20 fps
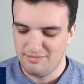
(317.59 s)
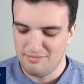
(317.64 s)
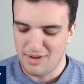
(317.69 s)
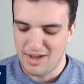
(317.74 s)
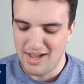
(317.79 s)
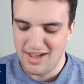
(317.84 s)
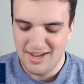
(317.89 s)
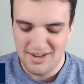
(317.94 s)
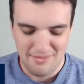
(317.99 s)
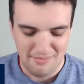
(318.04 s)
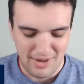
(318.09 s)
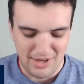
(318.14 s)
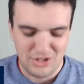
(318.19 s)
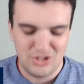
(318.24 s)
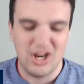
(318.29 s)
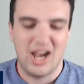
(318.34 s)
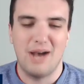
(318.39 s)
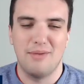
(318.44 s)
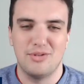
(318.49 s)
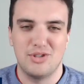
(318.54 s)
my
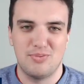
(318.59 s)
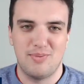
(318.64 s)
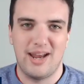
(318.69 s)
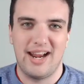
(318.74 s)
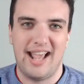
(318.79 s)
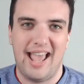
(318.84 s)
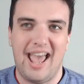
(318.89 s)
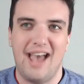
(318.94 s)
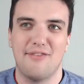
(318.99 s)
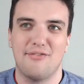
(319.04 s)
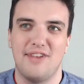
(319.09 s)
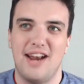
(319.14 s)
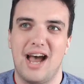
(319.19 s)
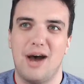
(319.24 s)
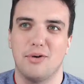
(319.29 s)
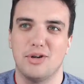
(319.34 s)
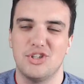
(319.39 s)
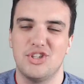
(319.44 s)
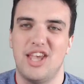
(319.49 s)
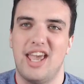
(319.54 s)
job is spending half an
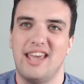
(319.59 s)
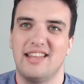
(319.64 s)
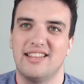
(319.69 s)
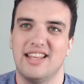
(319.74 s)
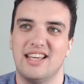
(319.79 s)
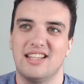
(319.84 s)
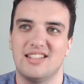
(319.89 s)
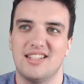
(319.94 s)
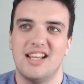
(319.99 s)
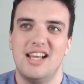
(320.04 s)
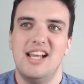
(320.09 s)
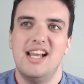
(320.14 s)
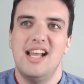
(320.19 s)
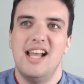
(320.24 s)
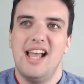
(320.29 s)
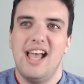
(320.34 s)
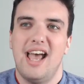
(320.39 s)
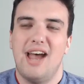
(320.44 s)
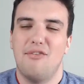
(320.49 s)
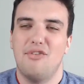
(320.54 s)
hour saying things
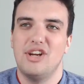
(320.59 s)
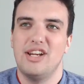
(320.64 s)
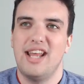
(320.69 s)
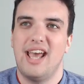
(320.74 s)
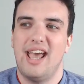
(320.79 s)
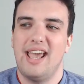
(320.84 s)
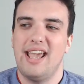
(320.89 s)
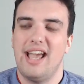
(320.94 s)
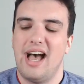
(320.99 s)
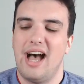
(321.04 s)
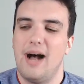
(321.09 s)
every day.